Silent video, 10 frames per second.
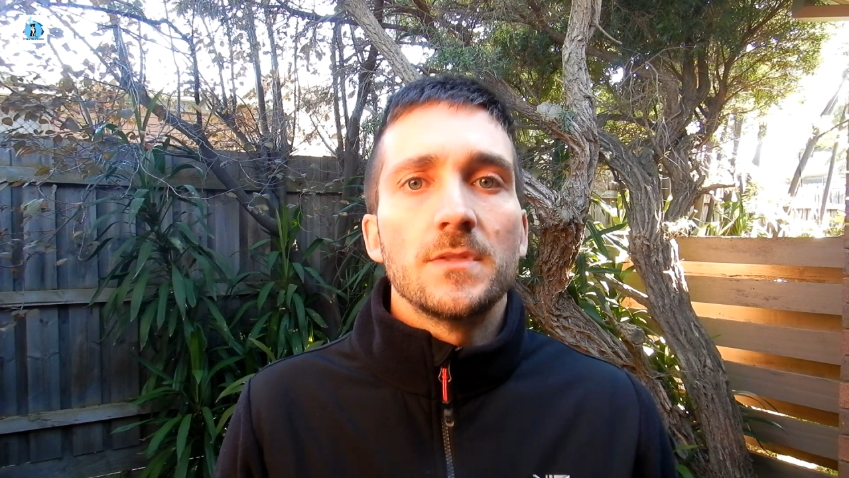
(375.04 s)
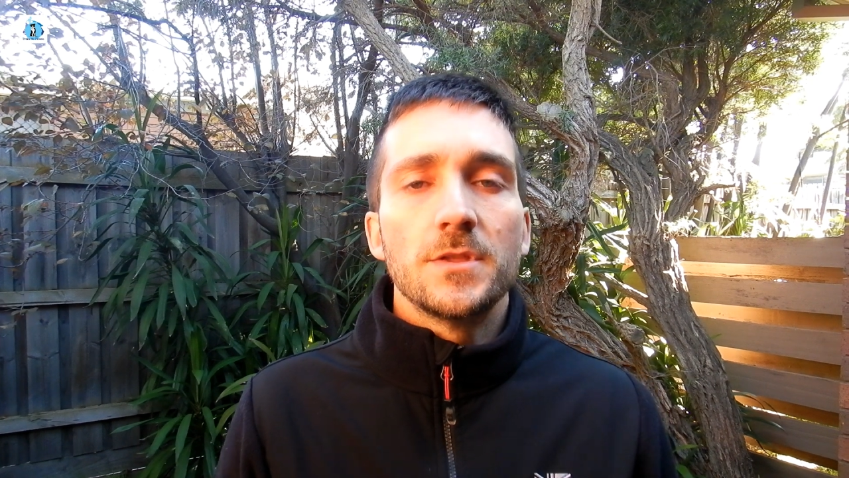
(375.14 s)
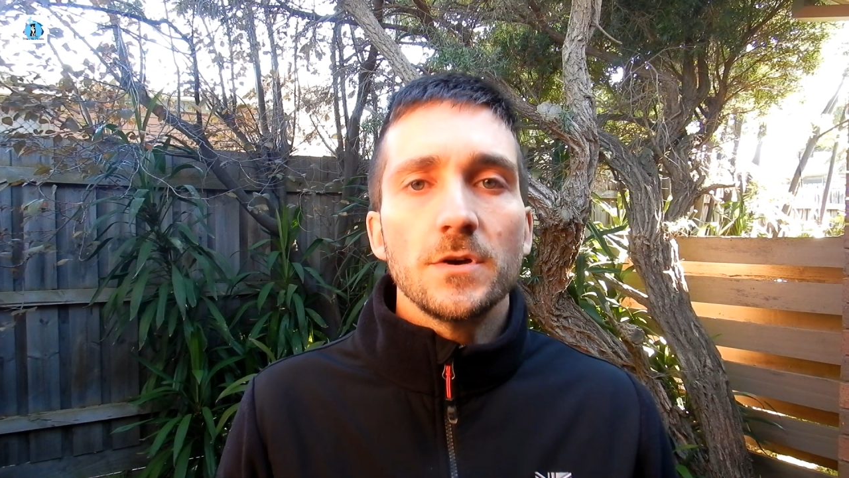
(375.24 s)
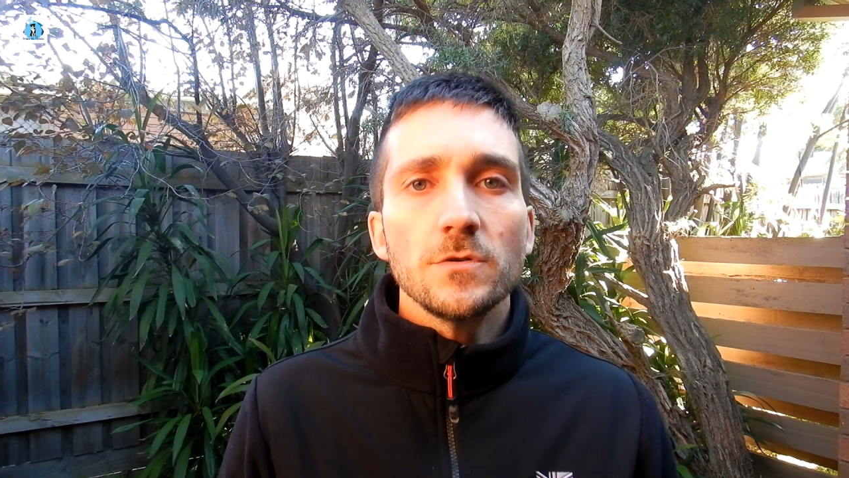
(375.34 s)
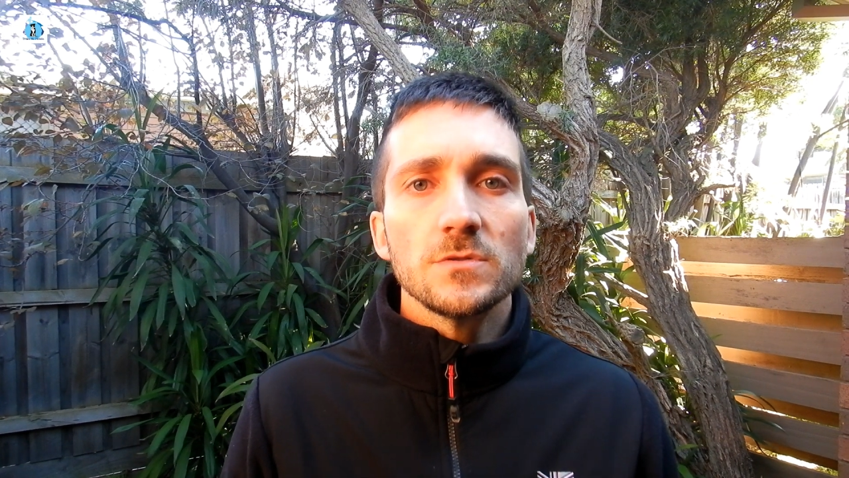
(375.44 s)

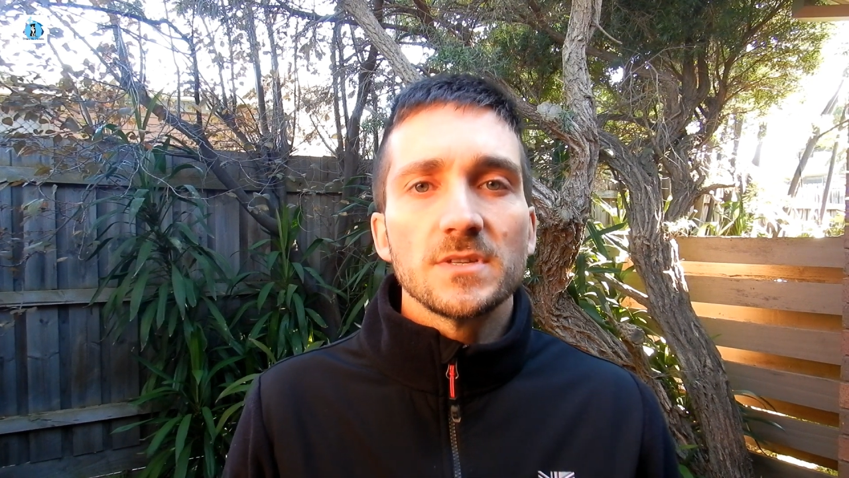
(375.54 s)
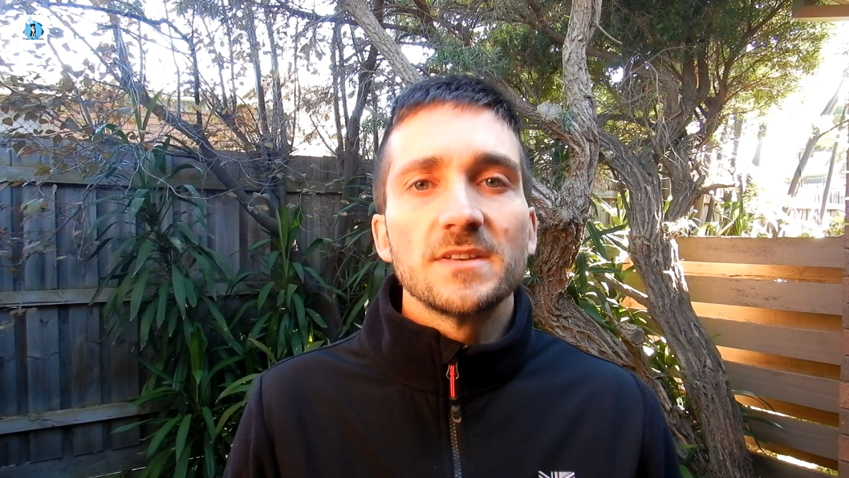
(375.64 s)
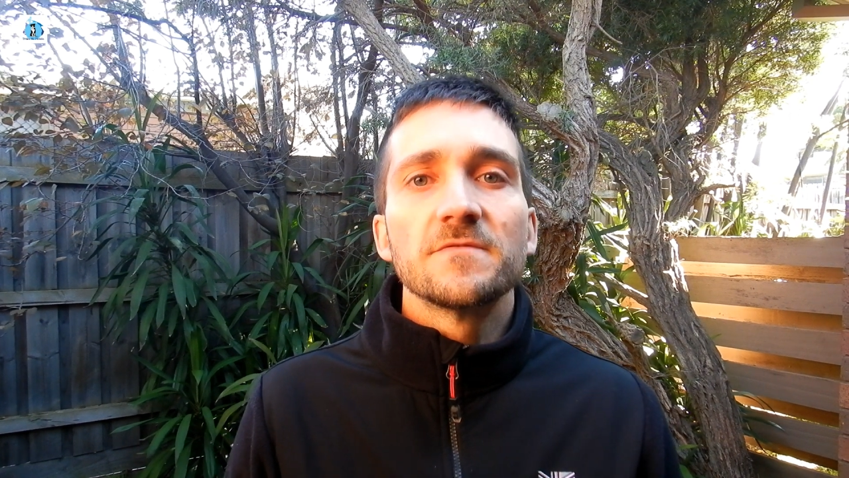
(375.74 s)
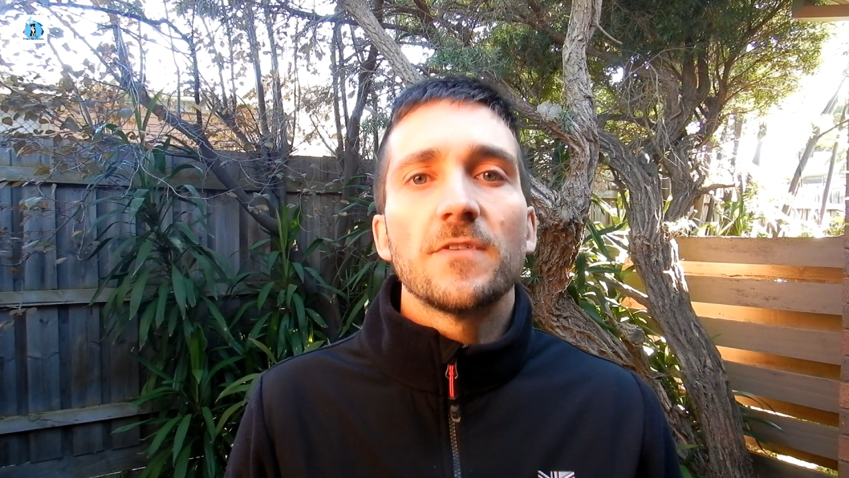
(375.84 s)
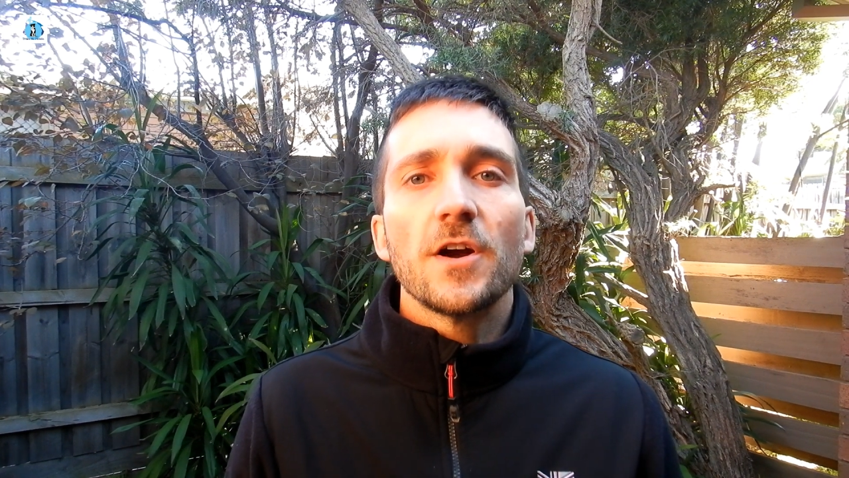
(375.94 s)
Those
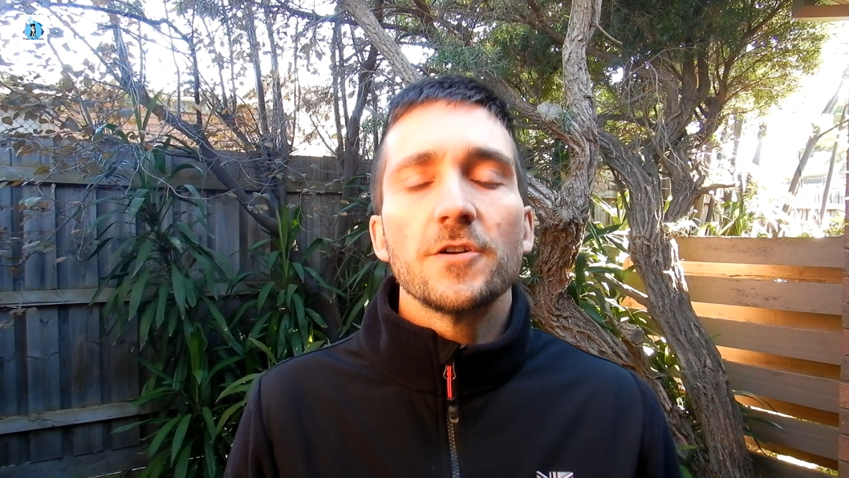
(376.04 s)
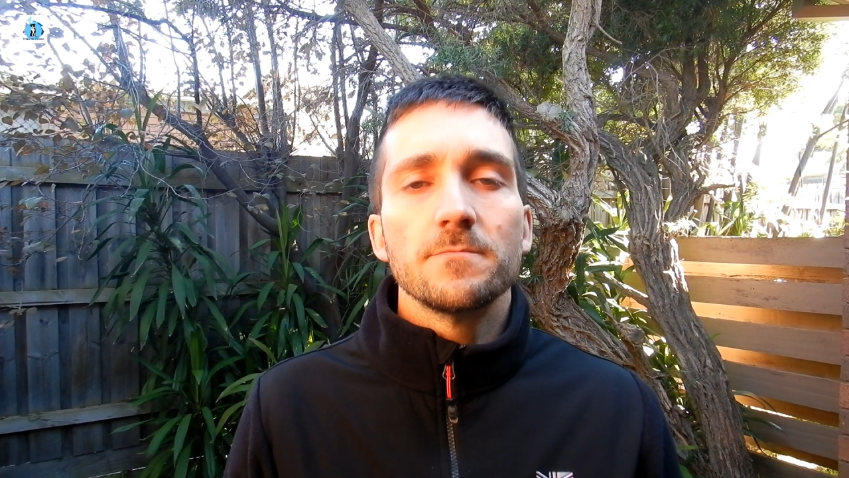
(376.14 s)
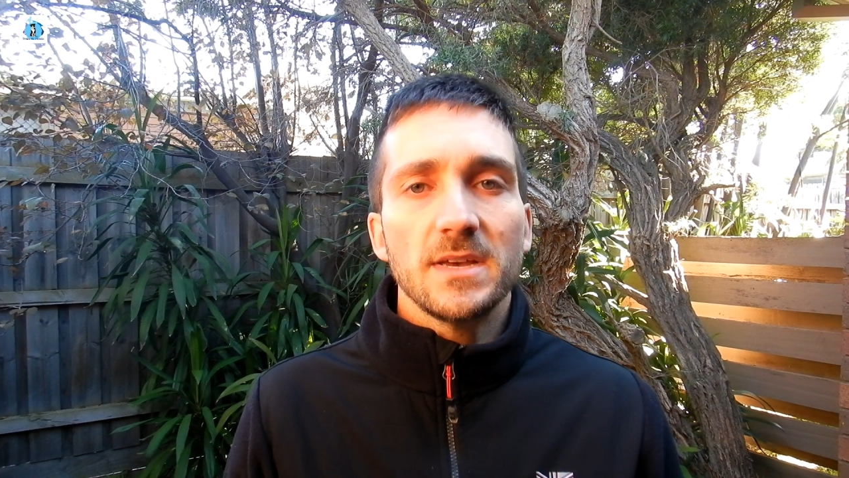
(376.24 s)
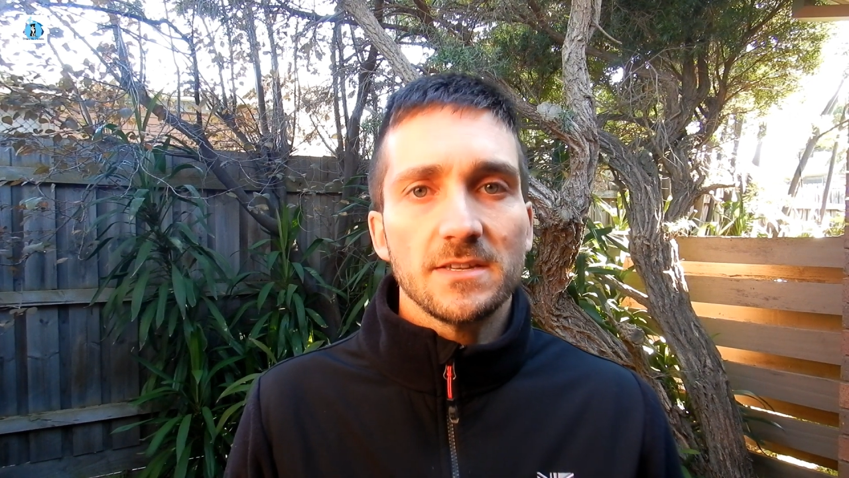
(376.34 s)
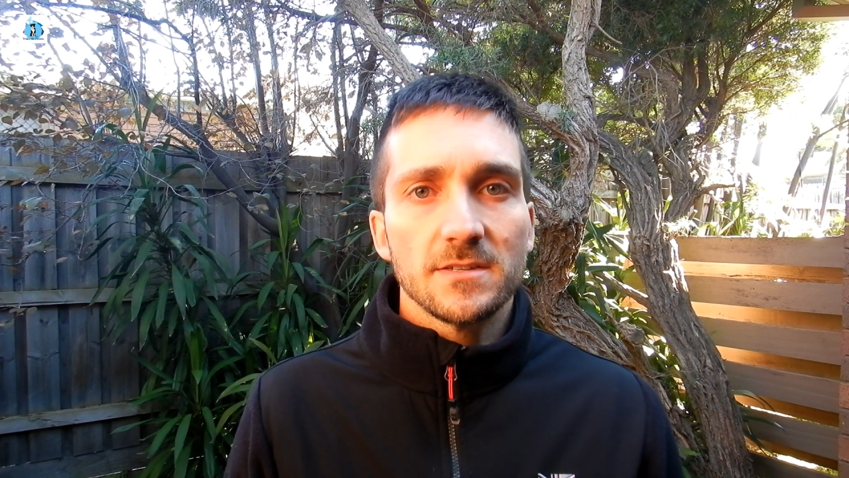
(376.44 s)

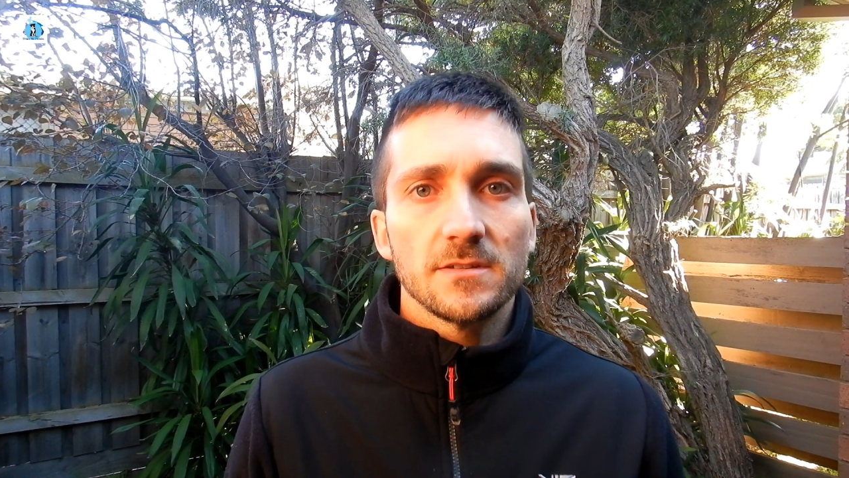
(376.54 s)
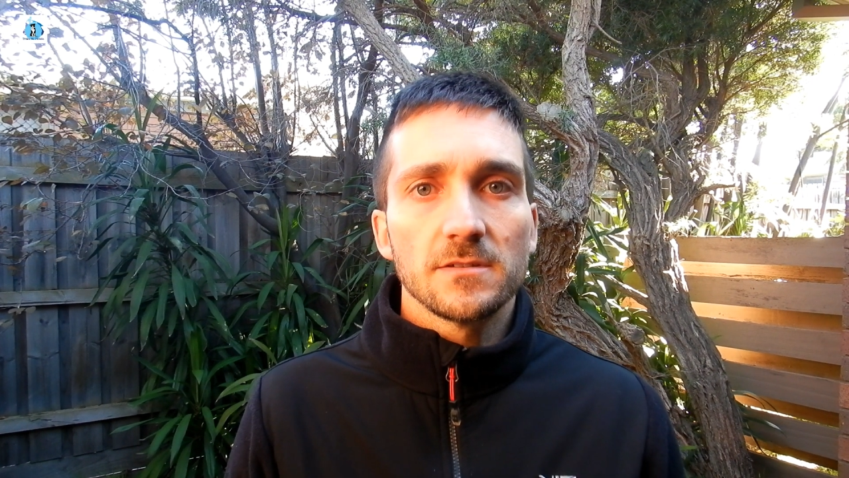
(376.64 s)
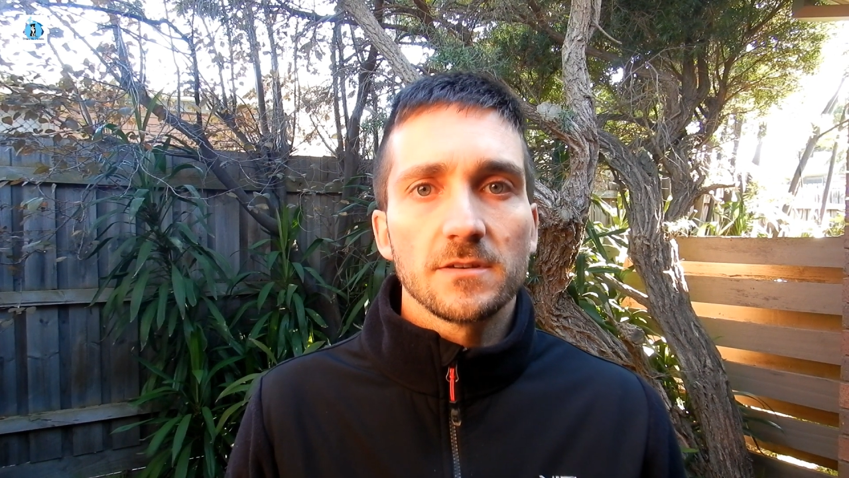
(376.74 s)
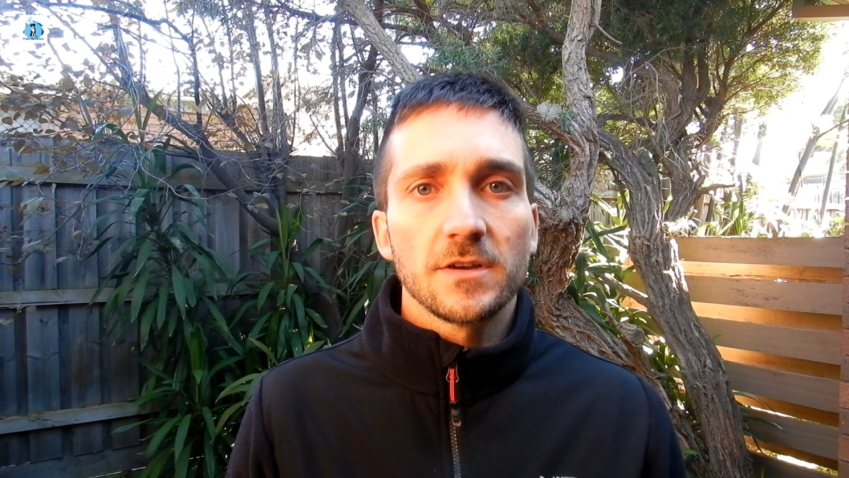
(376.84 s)
environmental